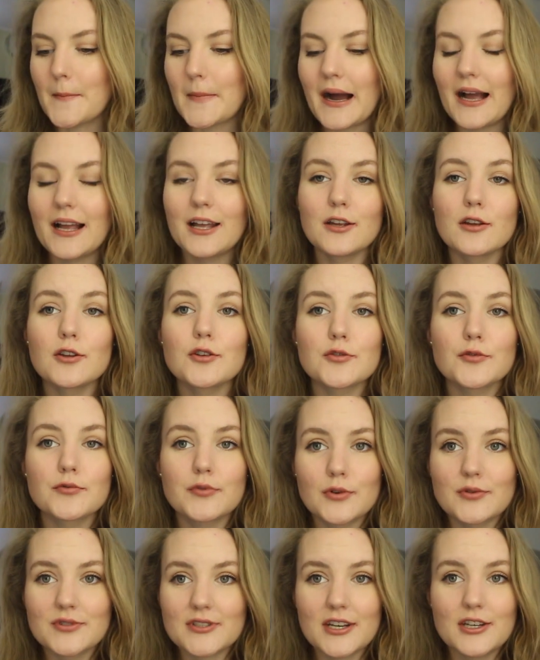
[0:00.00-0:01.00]
mild
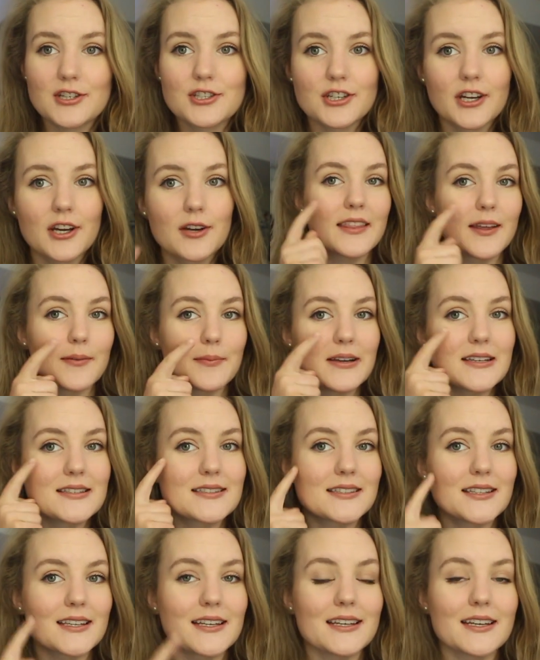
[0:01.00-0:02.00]
rosacea, that my
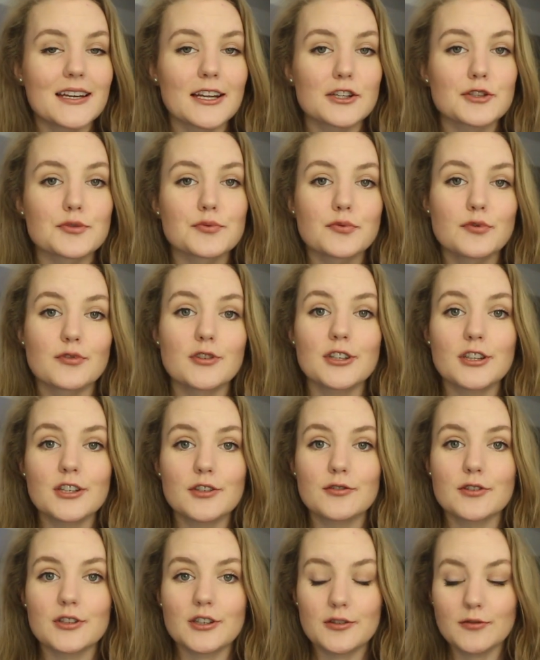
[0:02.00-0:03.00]
skin gets
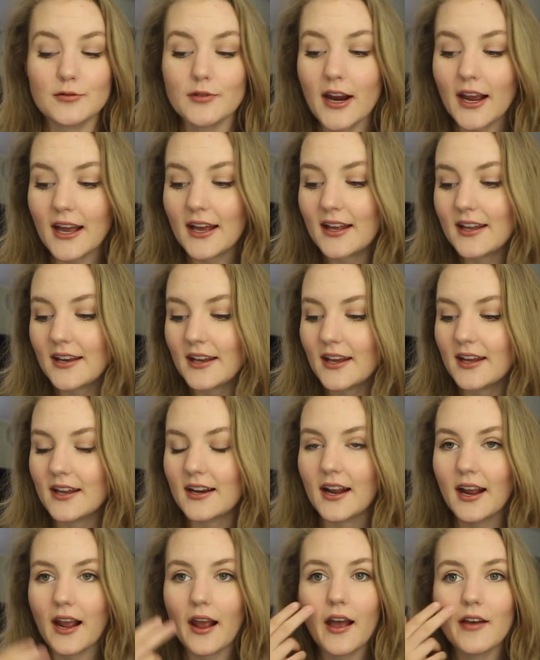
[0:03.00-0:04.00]
really, really red,
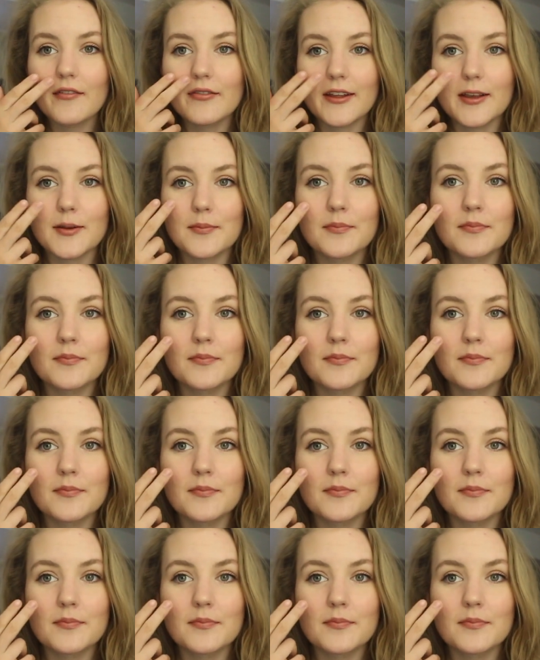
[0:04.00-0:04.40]
and I have